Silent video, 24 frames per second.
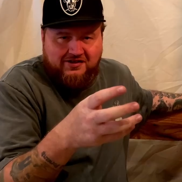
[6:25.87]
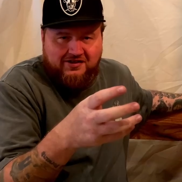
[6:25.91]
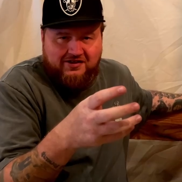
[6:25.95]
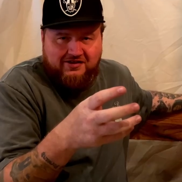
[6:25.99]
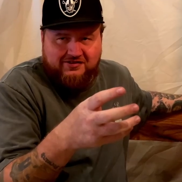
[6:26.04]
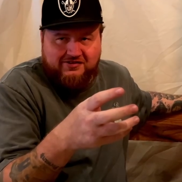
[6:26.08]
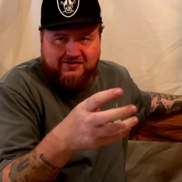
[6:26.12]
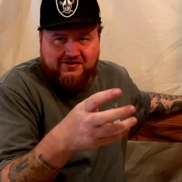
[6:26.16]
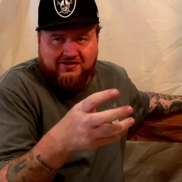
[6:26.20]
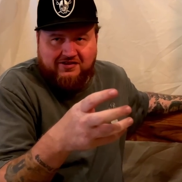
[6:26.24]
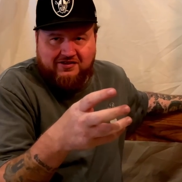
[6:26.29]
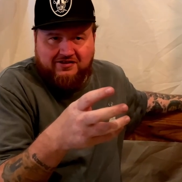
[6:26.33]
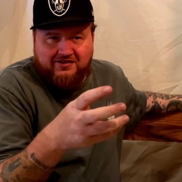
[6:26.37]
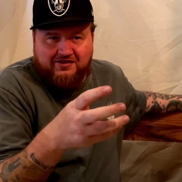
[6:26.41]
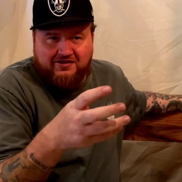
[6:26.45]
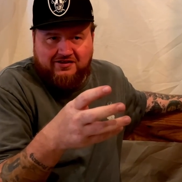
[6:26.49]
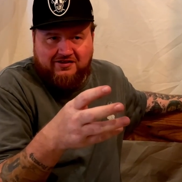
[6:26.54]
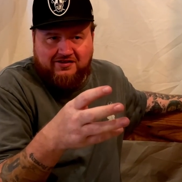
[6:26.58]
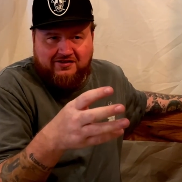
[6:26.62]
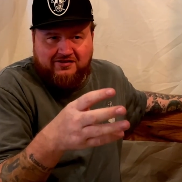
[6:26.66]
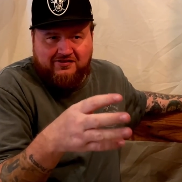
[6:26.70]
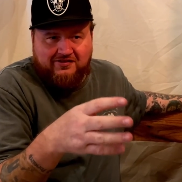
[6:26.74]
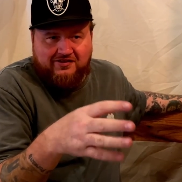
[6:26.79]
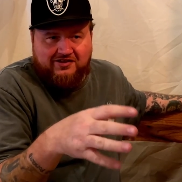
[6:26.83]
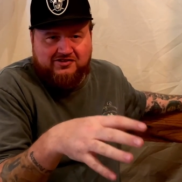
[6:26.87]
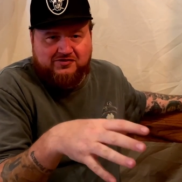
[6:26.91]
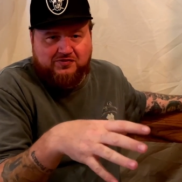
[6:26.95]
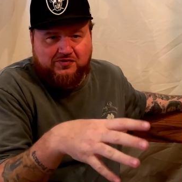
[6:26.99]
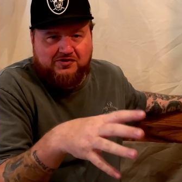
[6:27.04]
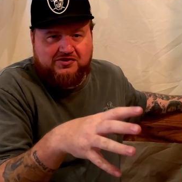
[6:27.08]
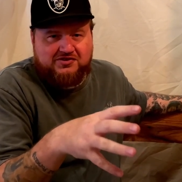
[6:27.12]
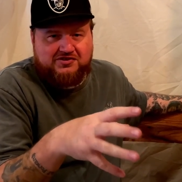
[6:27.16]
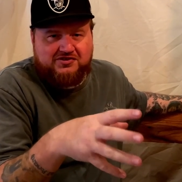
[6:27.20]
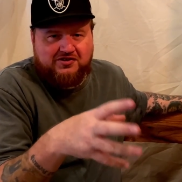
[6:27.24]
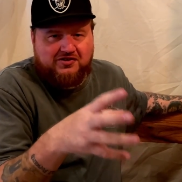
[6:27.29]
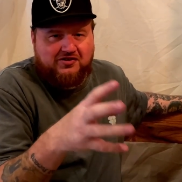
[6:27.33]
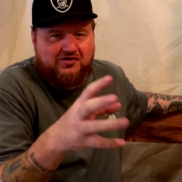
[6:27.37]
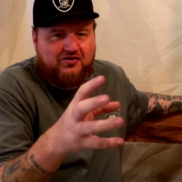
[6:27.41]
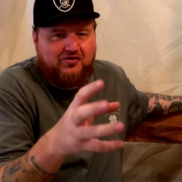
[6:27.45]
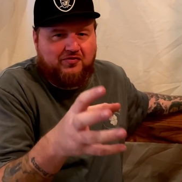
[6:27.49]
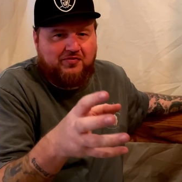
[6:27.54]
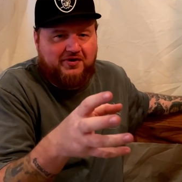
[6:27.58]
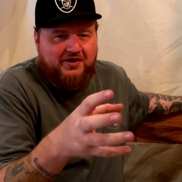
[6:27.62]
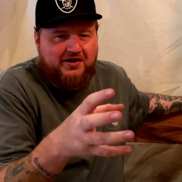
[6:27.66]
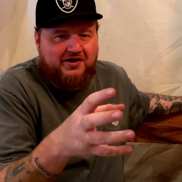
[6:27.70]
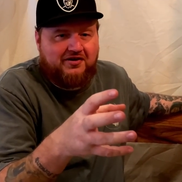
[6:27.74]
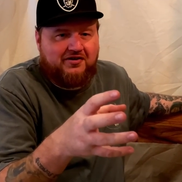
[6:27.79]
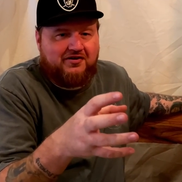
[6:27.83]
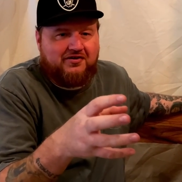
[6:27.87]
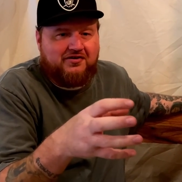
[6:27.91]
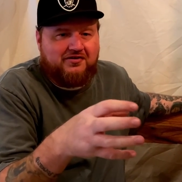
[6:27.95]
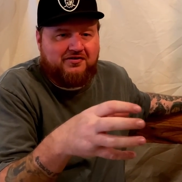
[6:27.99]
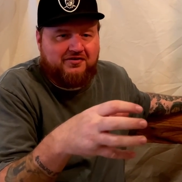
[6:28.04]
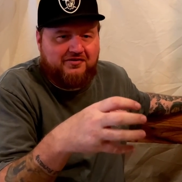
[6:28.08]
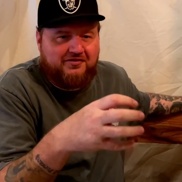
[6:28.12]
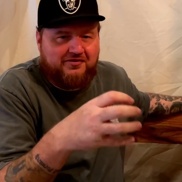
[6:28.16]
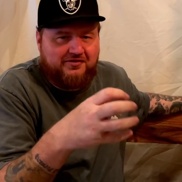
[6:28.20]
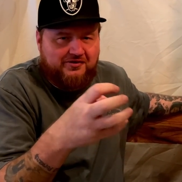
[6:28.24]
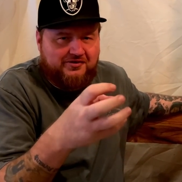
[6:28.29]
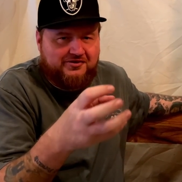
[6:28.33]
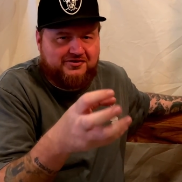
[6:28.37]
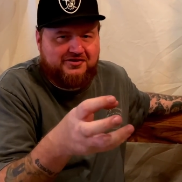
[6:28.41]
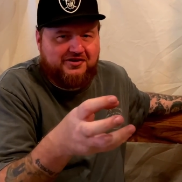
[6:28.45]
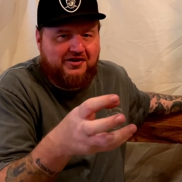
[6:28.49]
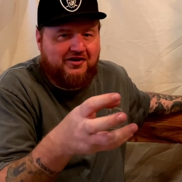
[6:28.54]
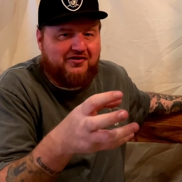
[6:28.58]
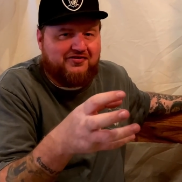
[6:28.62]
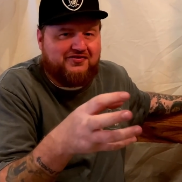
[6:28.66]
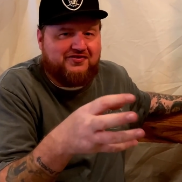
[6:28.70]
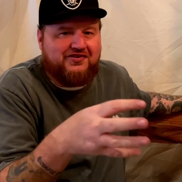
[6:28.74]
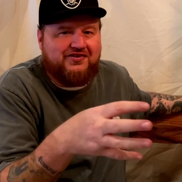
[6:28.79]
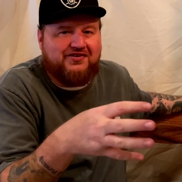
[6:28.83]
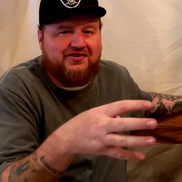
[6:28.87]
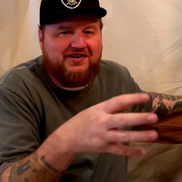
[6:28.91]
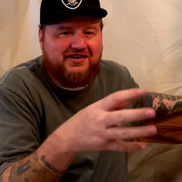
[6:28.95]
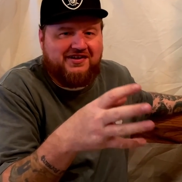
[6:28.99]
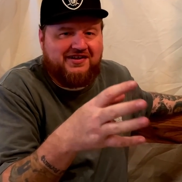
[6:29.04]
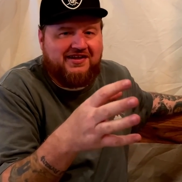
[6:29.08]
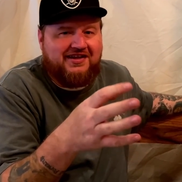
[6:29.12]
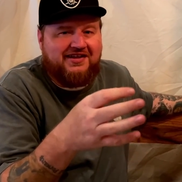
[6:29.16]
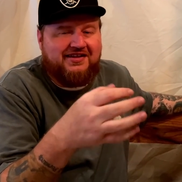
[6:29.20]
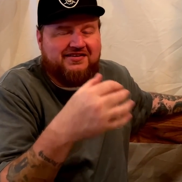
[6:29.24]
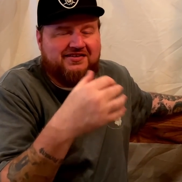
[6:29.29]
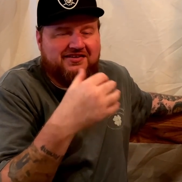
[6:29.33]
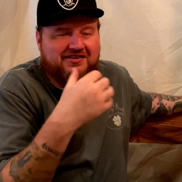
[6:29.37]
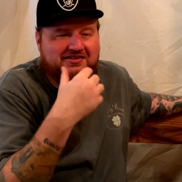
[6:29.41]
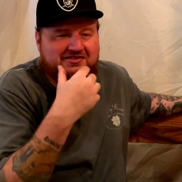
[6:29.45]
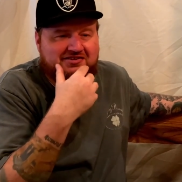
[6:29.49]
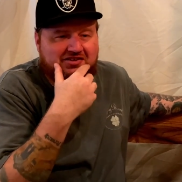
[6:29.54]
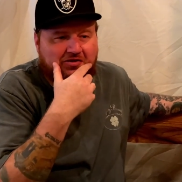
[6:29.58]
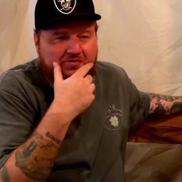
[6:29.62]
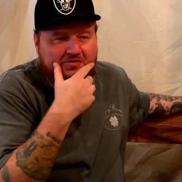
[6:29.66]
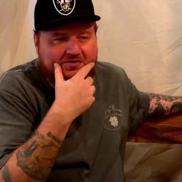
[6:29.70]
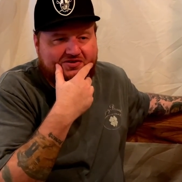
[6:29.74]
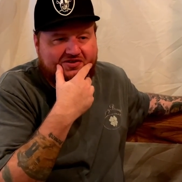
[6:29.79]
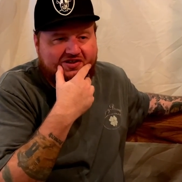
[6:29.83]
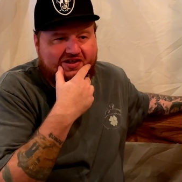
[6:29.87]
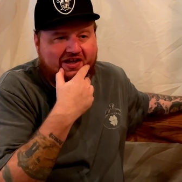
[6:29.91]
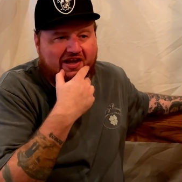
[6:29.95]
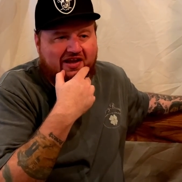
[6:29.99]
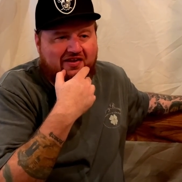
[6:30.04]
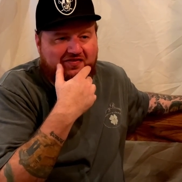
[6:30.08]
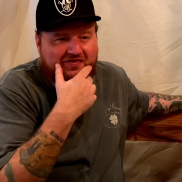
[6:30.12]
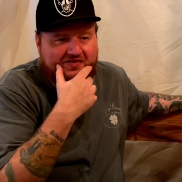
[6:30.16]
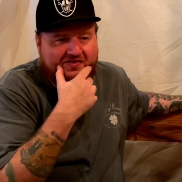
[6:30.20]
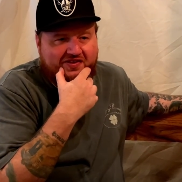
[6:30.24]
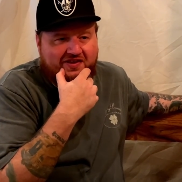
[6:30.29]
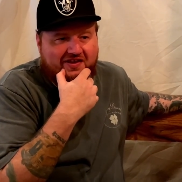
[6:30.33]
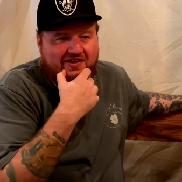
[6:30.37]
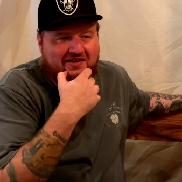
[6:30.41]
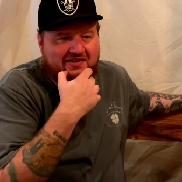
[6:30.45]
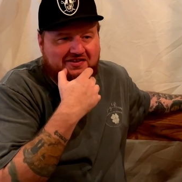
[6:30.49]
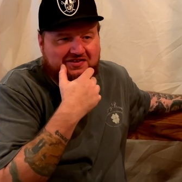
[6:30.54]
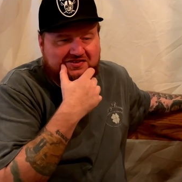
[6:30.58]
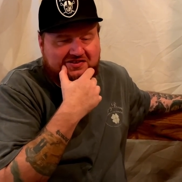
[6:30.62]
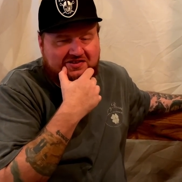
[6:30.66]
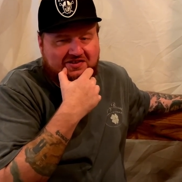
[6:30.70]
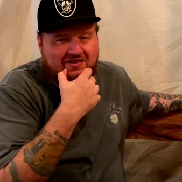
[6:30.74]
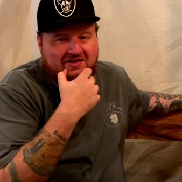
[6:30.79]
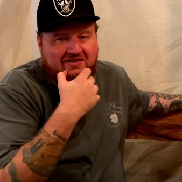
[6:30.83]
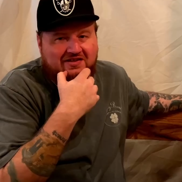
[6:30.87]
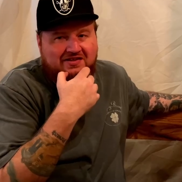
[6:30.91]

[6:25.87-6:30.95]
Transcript: It, this one's a little bigger, a little softer. It, it, it's almost like everything's.